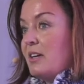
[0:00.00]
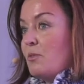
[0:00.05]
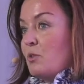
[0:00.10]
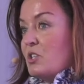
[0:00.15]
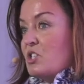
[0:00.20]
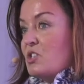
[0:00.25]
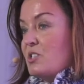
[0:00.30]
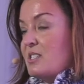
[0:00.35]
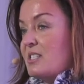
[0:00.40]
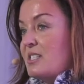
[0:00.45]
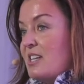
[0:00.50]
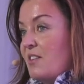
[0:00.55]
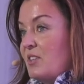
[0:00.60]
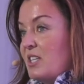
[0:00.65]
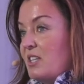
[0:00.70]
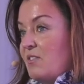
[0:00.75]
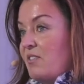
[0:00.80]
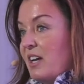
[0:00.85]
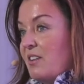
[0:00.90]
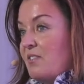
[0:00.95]
which is
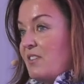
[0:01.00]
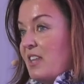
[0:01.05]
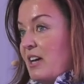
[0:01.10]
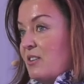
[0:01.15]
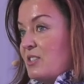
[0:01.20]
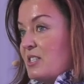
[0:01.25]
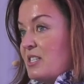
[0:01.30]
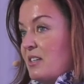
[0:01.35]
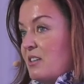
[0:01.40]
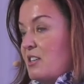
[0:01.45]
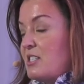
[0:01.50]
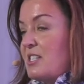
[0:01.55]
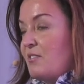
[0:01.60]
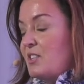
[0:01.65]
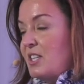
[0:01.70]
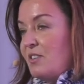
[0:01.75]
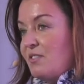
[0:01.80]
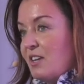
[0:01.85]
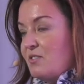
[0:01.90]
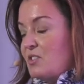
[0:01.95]

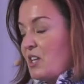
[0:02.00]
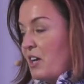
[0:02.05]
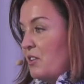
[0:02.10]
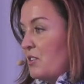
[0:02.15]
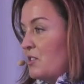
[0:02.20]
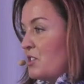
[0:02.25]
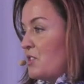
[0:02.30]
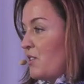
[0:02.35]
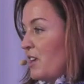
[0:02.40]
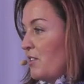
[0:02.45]
$75,